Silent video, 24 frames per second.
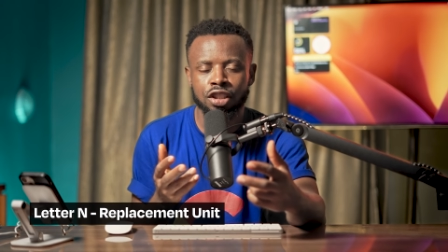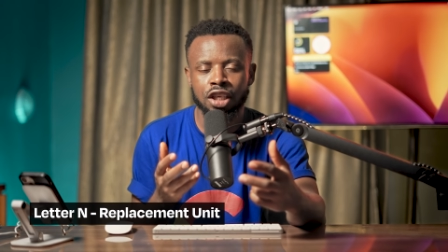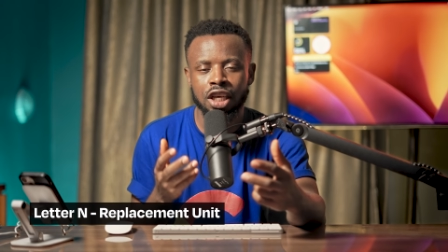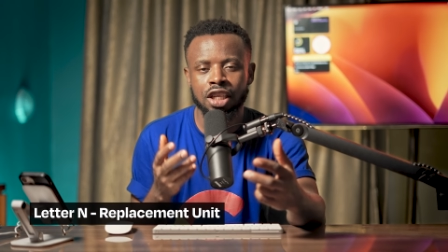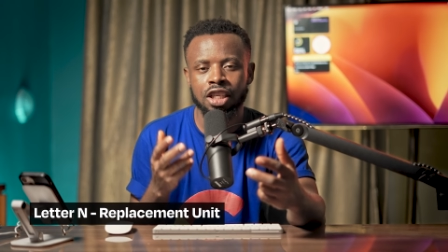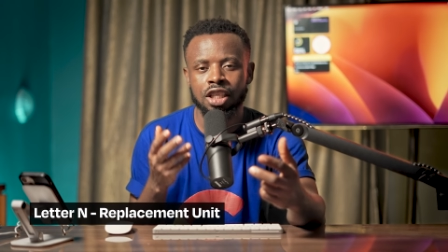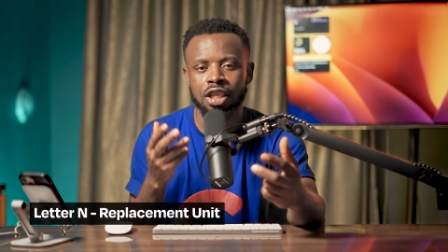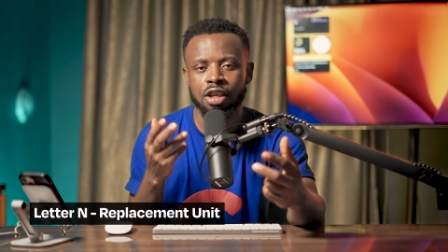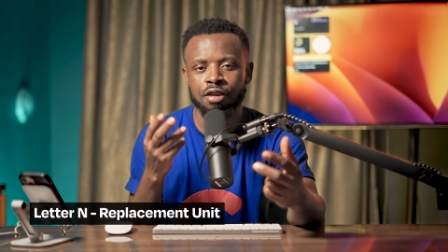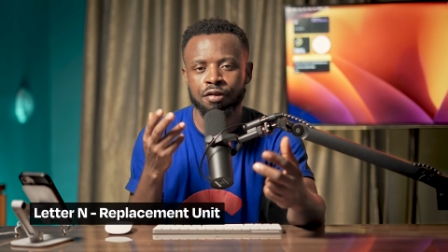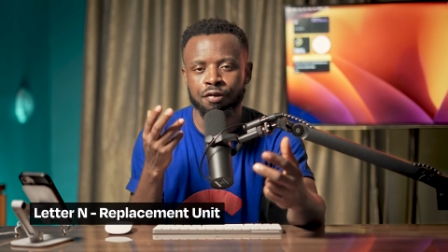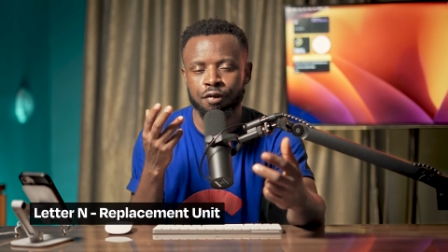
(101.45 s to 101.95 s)
say
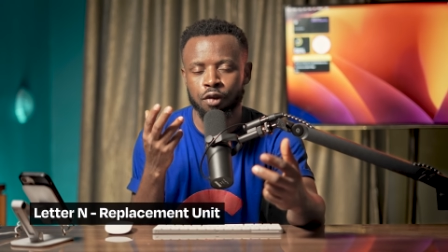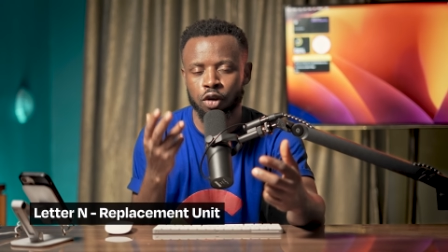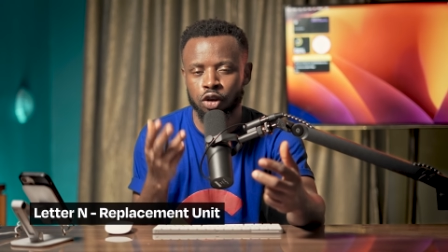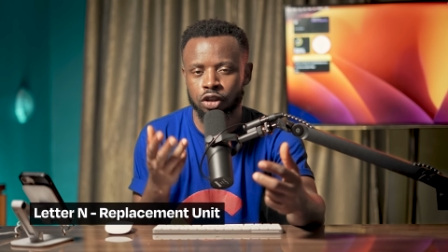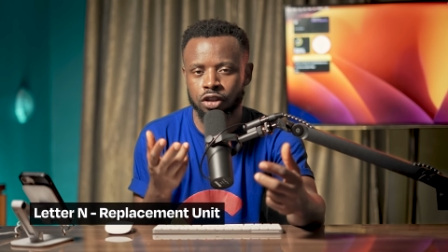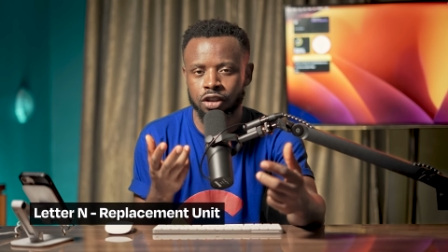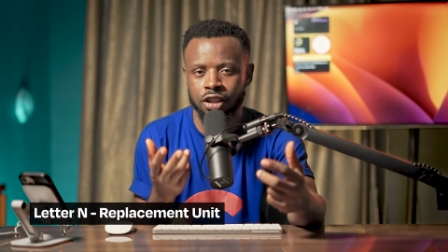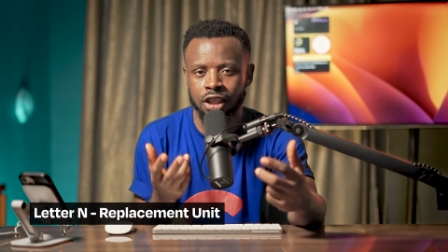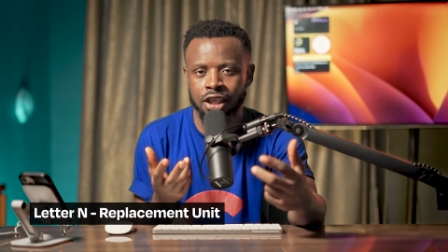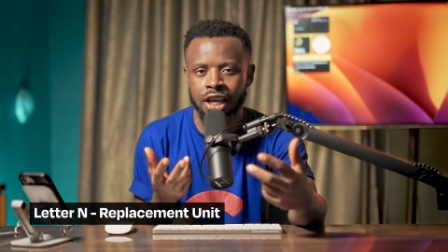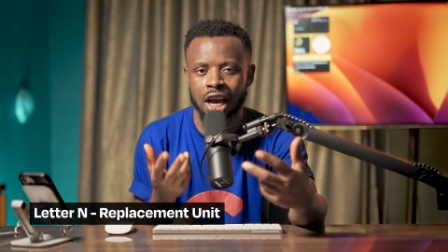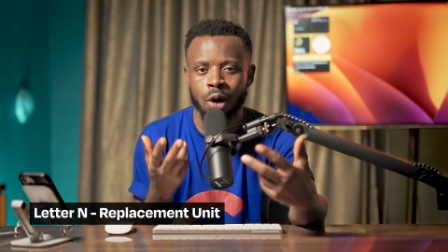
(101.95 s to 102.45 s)
the phone
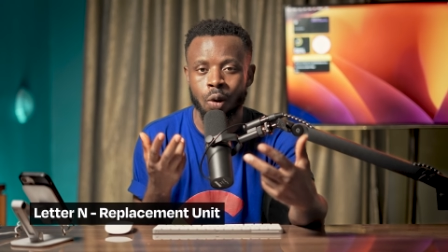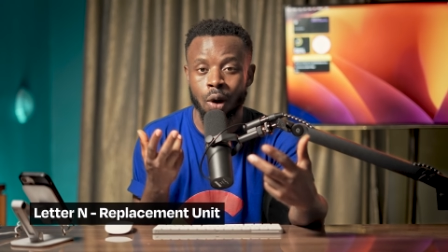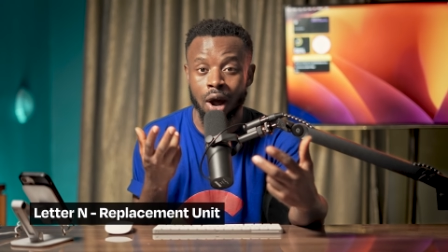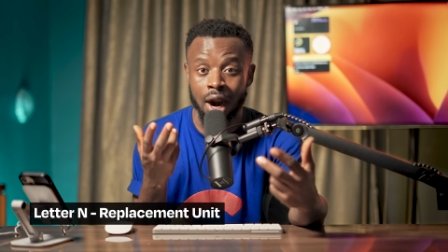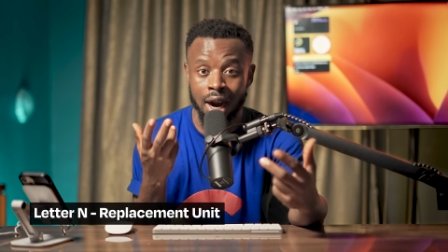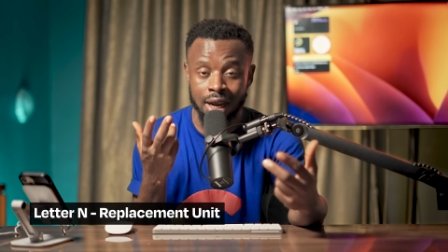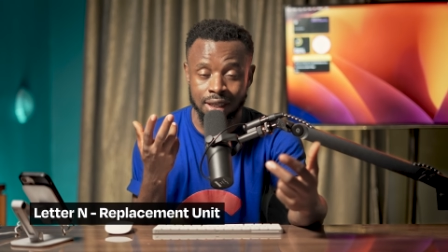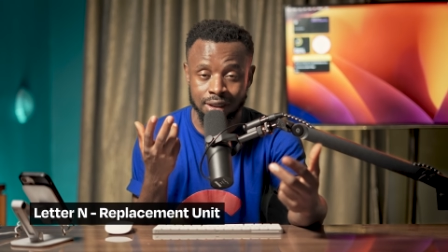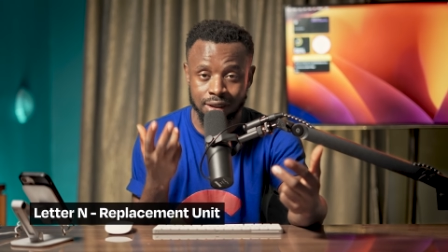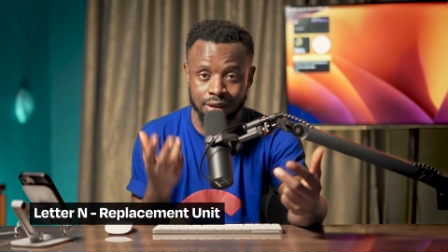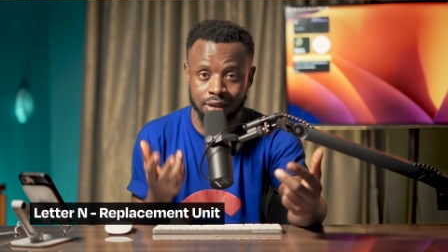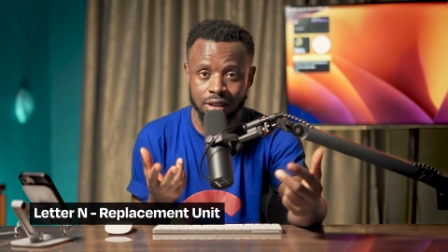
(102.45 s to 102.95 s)
still get
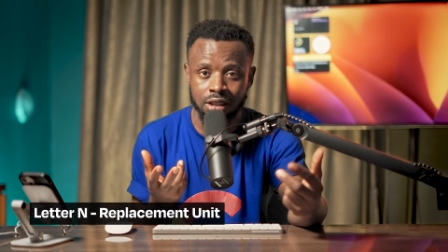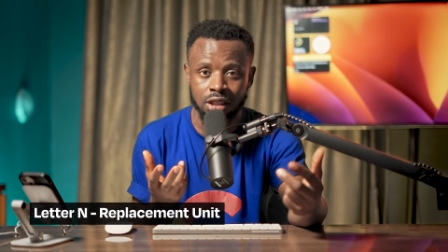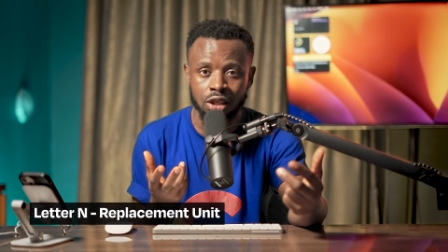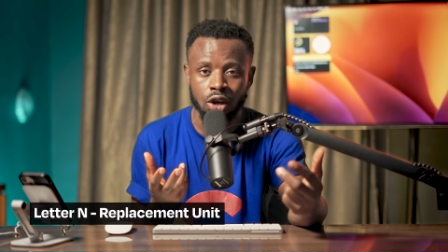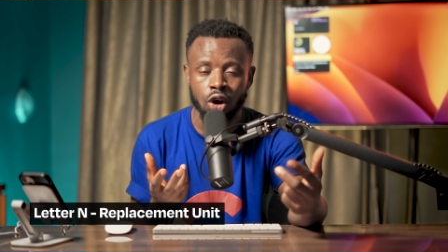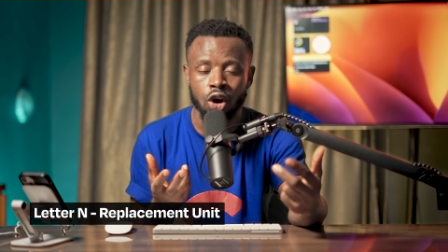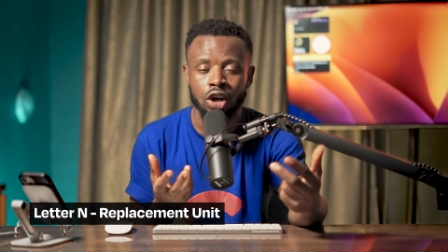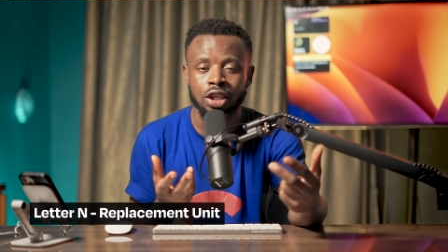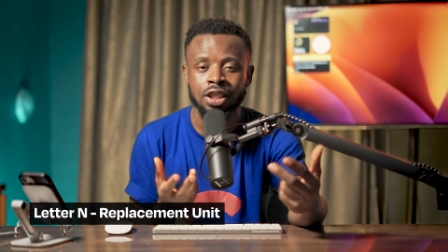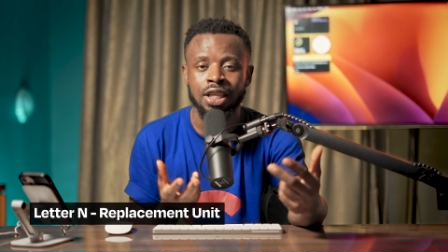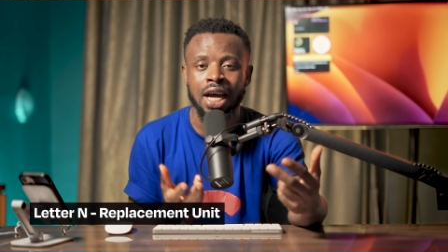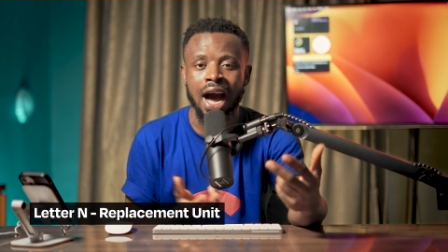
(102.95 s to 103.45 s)
warranty
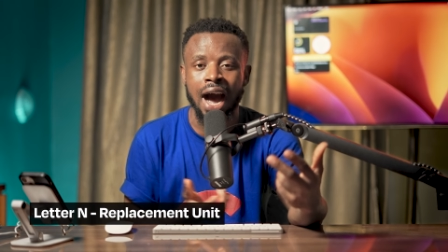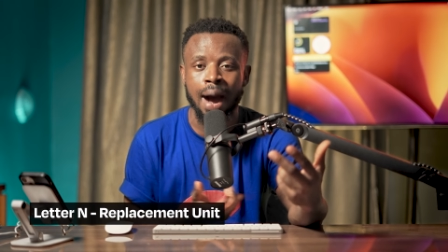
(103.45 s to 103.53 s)
under